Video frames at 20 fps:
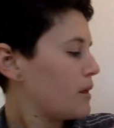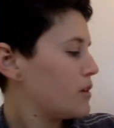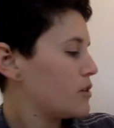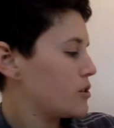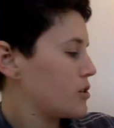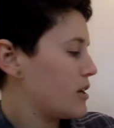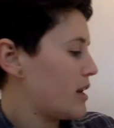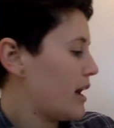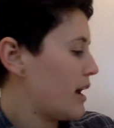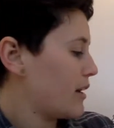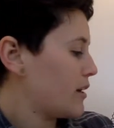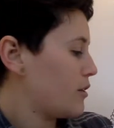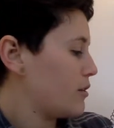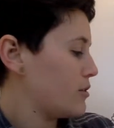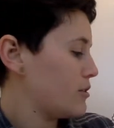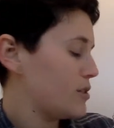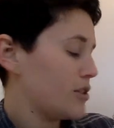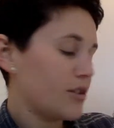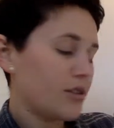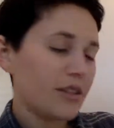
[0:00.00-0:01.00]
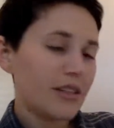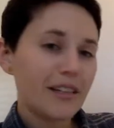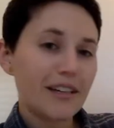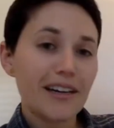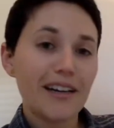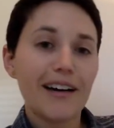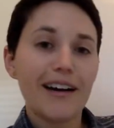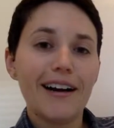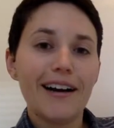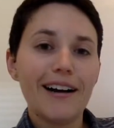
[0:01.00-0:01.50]
So now you'll do
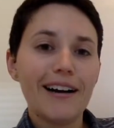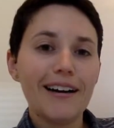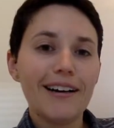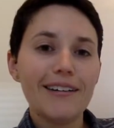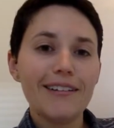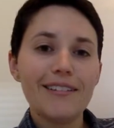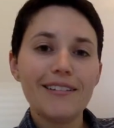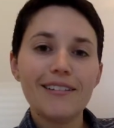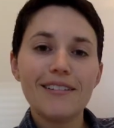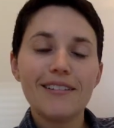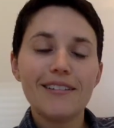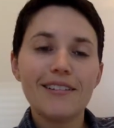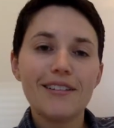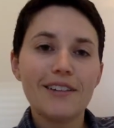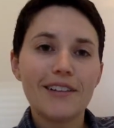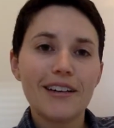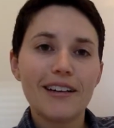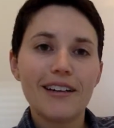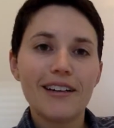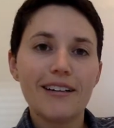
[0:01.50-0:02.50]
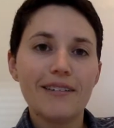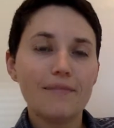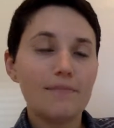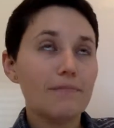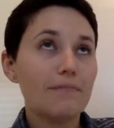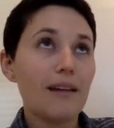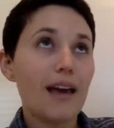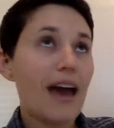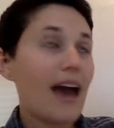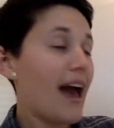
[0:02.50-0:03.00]
you're going to
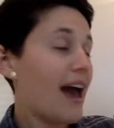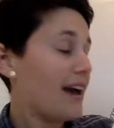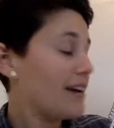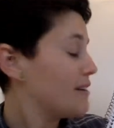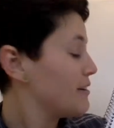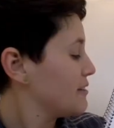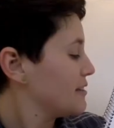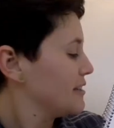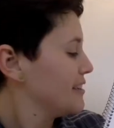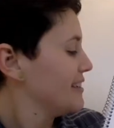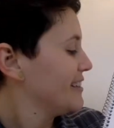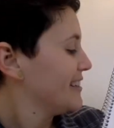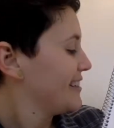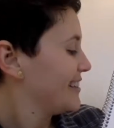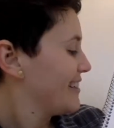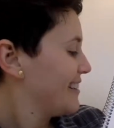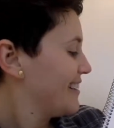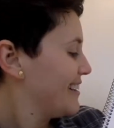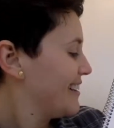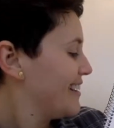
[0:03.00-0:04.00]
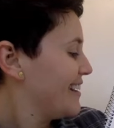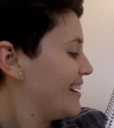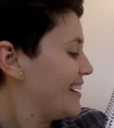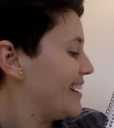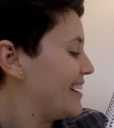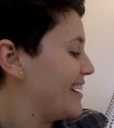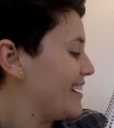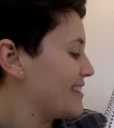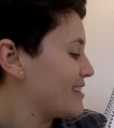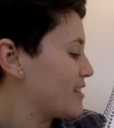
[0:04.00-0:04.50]
add.
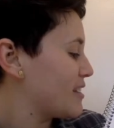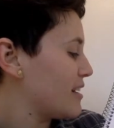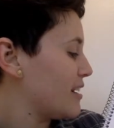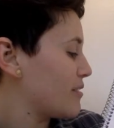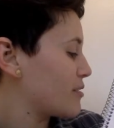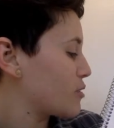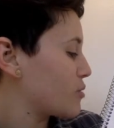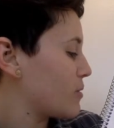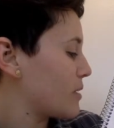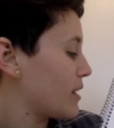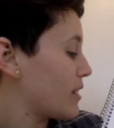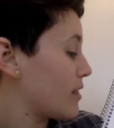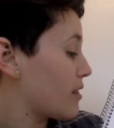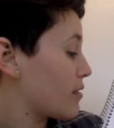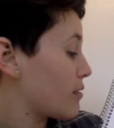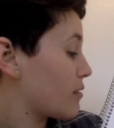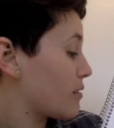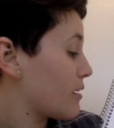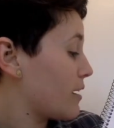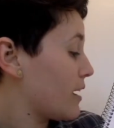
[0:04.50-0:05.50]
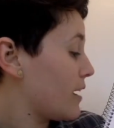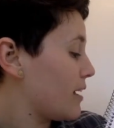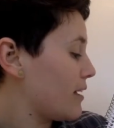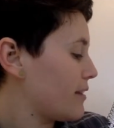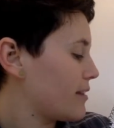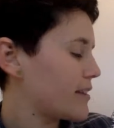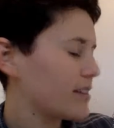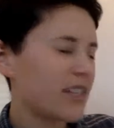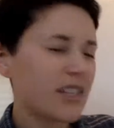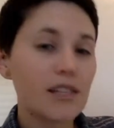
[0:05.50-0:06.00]
So now 23,
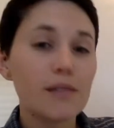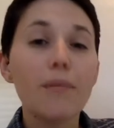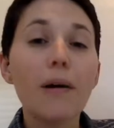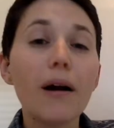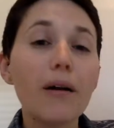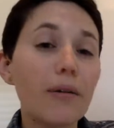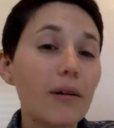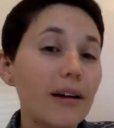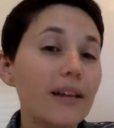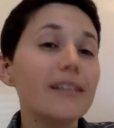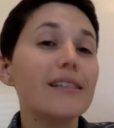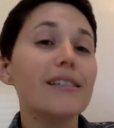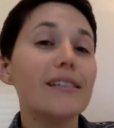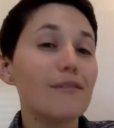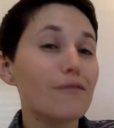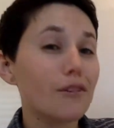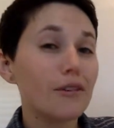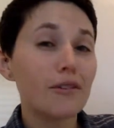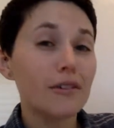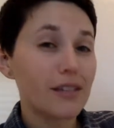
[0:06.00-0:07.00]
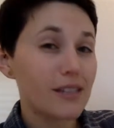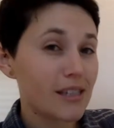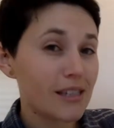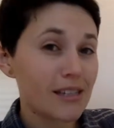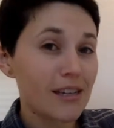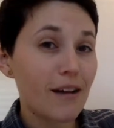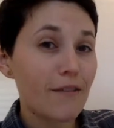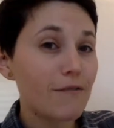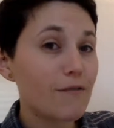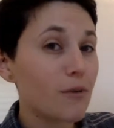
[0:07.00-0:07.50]
this is the part where it gets difficult because it's
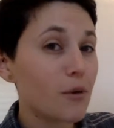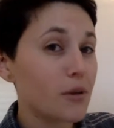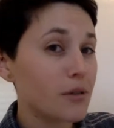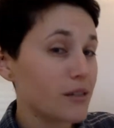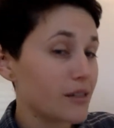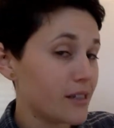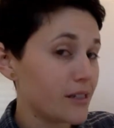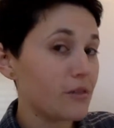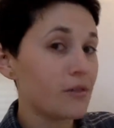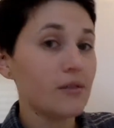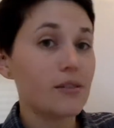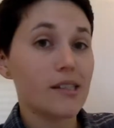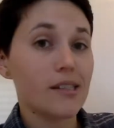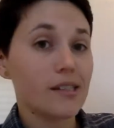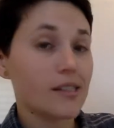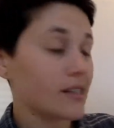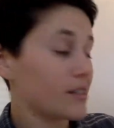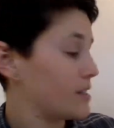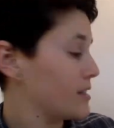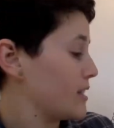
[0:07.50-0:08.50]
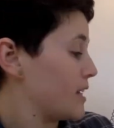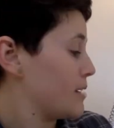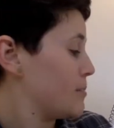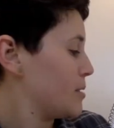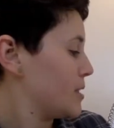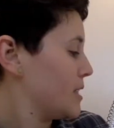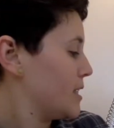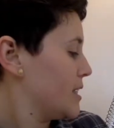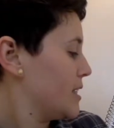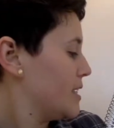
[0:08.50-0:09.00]
not 4s, 0s, and 6s
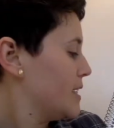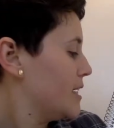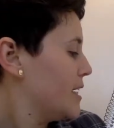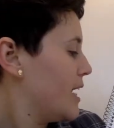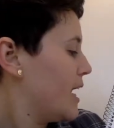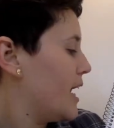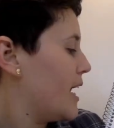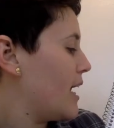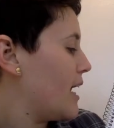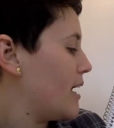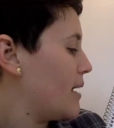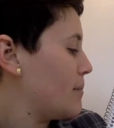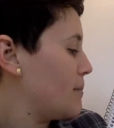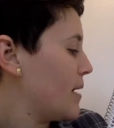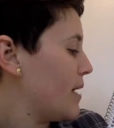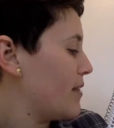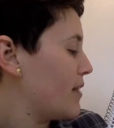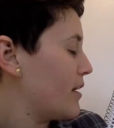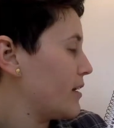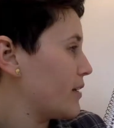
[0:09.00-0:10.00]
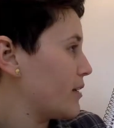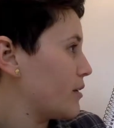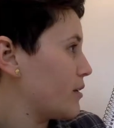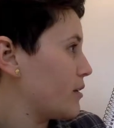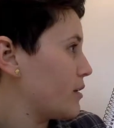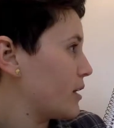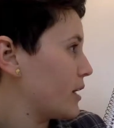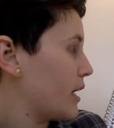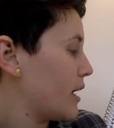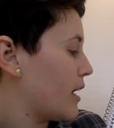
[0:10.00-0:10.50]
anymore. And then
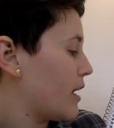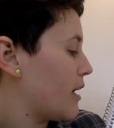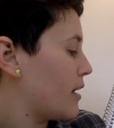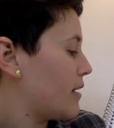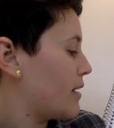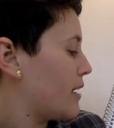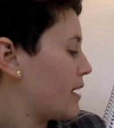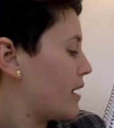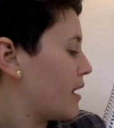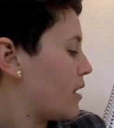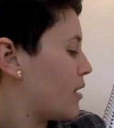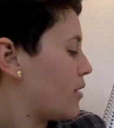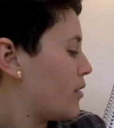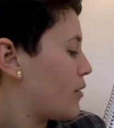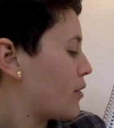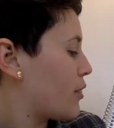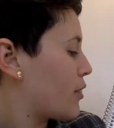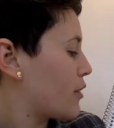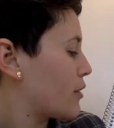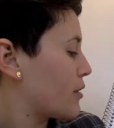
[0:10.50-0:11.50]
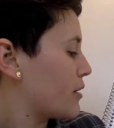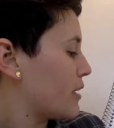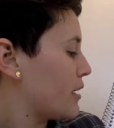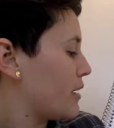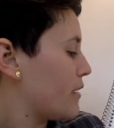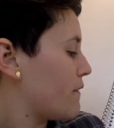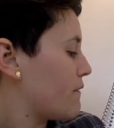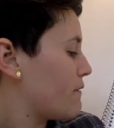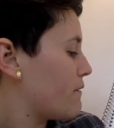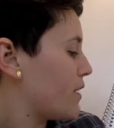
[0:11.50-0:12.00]
you'll get now
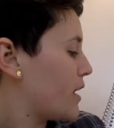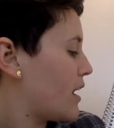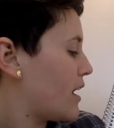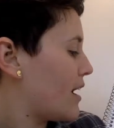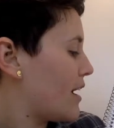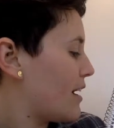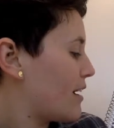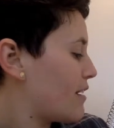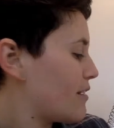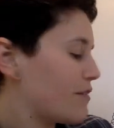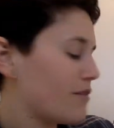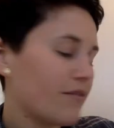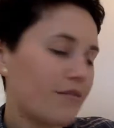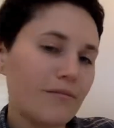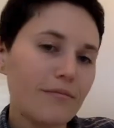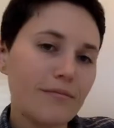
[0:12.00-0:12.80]
35.